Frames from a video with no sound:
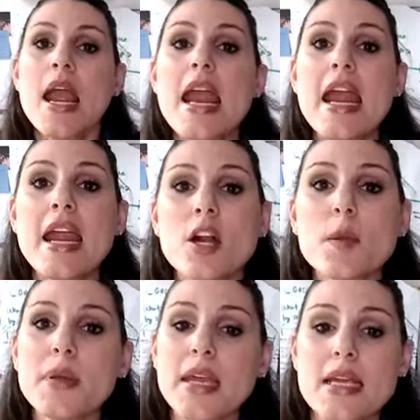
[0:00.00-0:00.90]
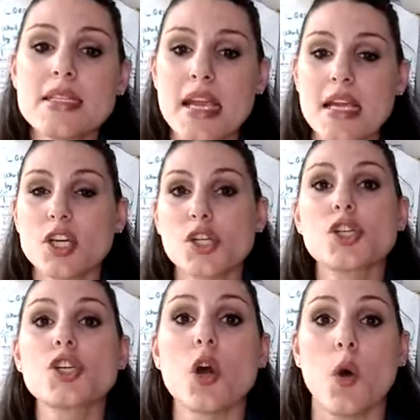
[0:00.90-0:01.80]
Inner peace is a
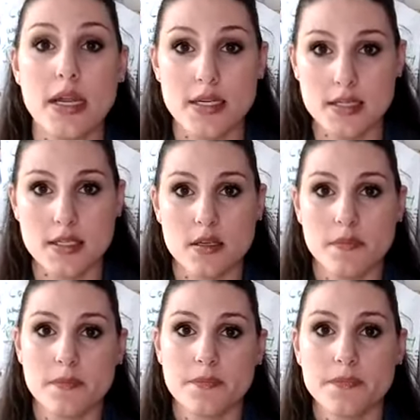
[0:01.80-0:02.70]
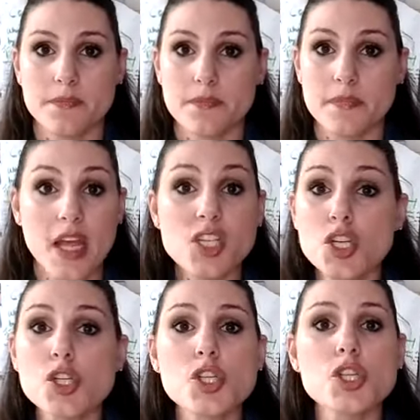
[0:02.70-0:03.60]
choice. It's a
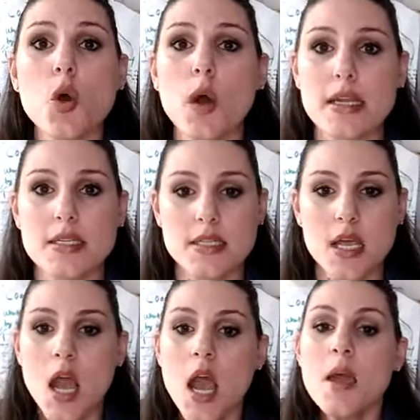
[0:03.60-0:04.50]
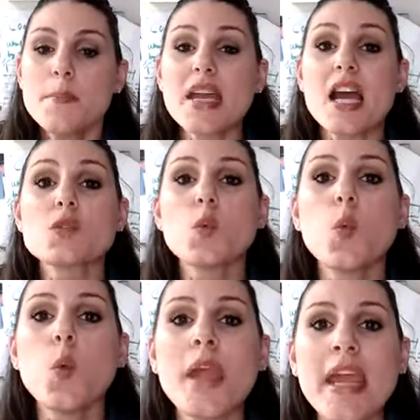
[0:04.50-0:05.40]
choice because
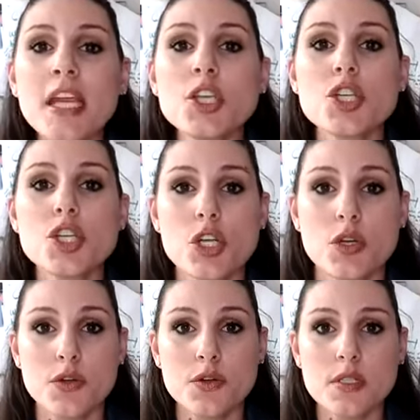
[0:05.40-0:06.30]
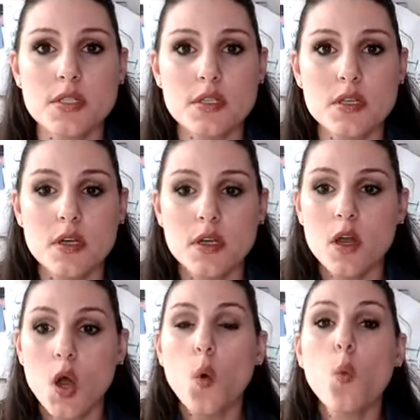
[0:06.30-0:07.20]
we choose
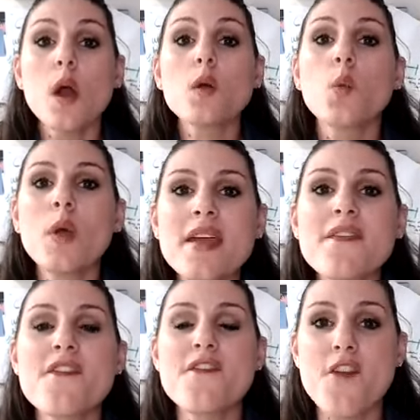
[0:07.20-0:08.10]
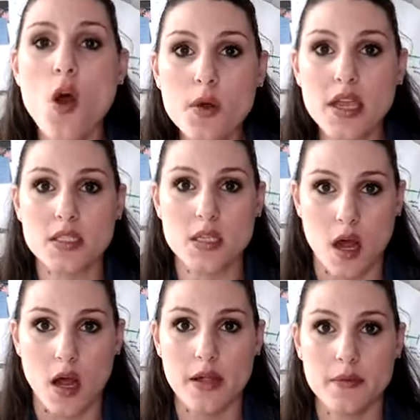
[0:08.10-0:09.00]
what we focus
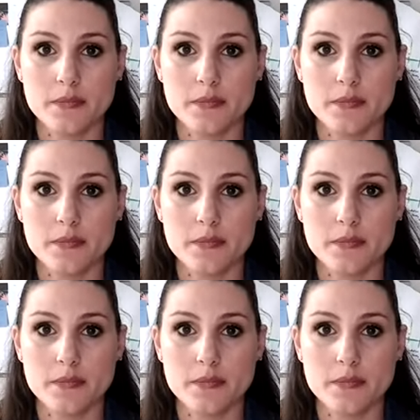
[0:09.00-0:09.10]
on.